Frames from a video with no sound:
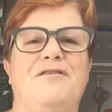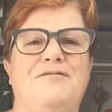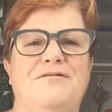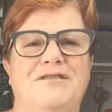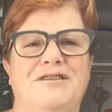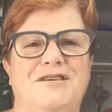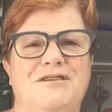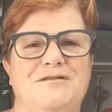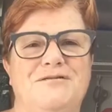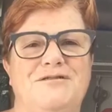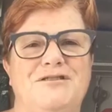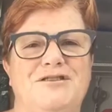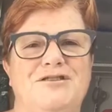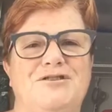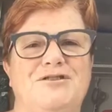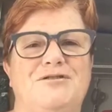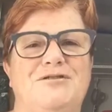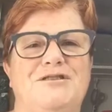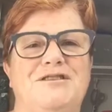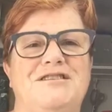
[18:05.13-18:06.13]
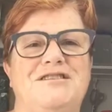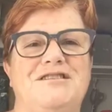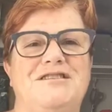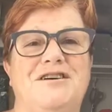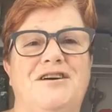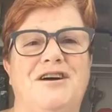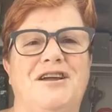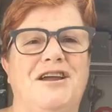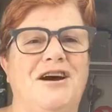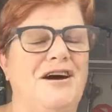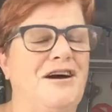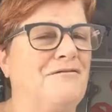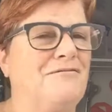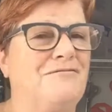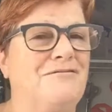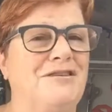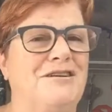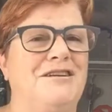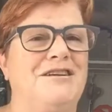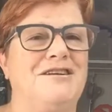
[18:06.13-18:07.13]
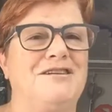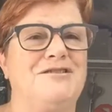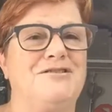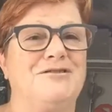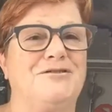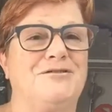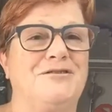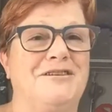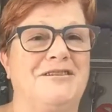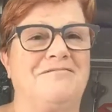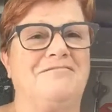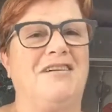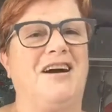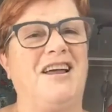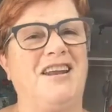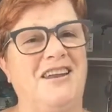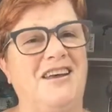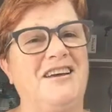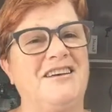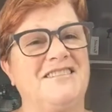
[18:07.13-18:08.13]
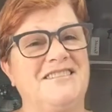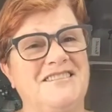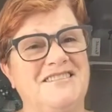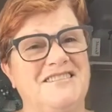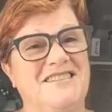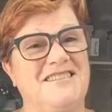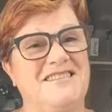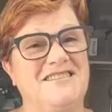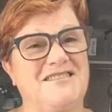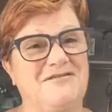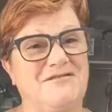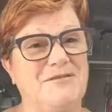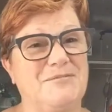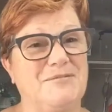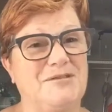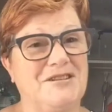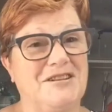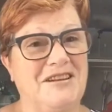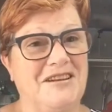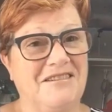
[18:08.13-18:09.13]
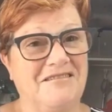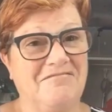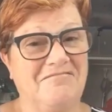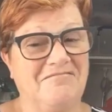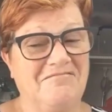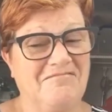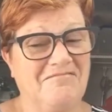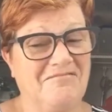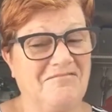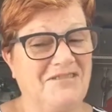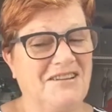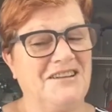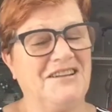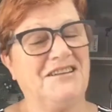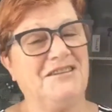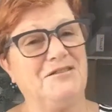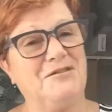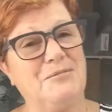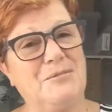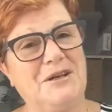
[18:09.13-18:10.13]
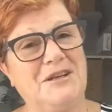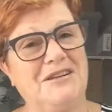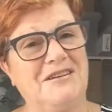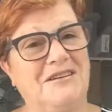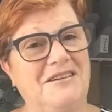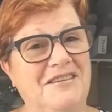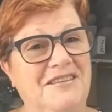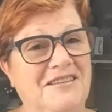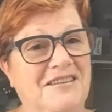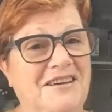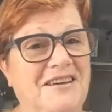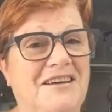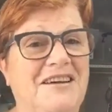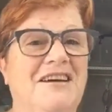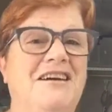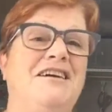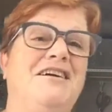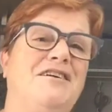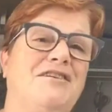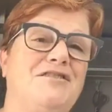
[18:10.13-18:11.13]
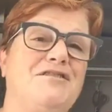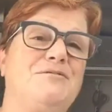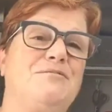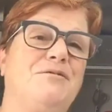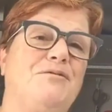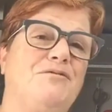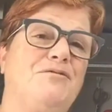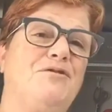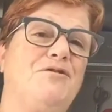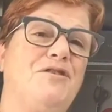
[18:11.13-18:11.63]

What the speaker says: Hopefully you've enjoyed tonight. I've really enjoyed, I like this unscripted a little bit, I think, because